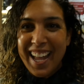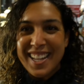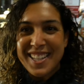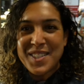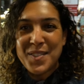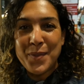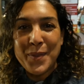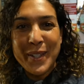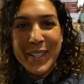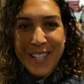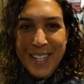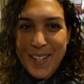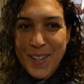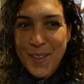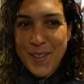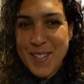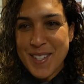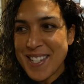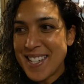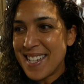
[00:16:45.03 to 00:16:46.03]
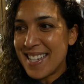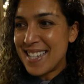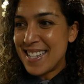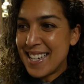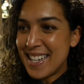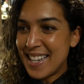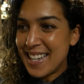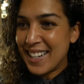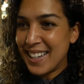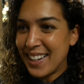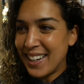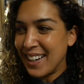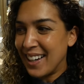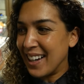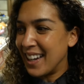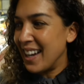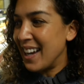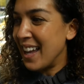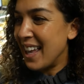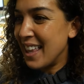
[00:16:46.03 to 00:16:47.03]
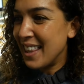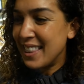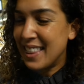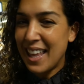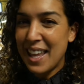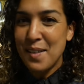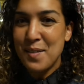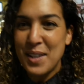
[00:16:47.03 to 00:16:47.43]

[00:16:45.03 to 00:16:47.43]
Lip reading: It's really cozy in here. They